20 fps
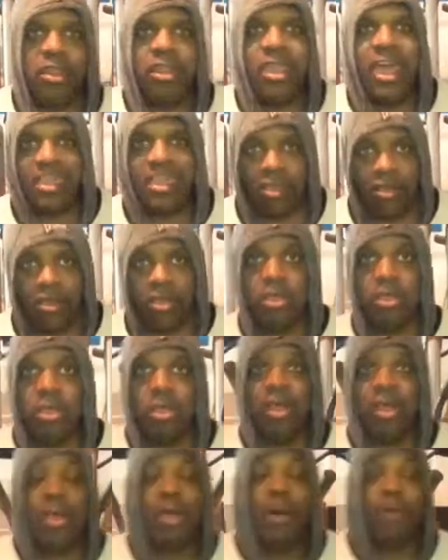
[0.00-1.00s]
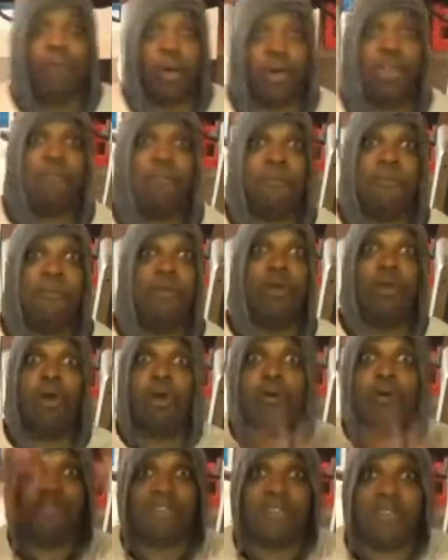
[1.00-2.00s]
and knackered, but you feel
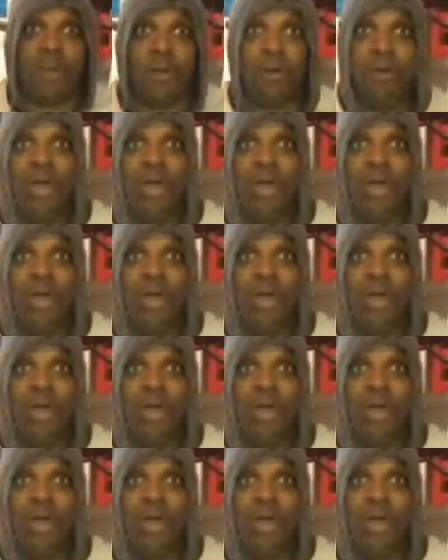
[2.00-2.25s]
also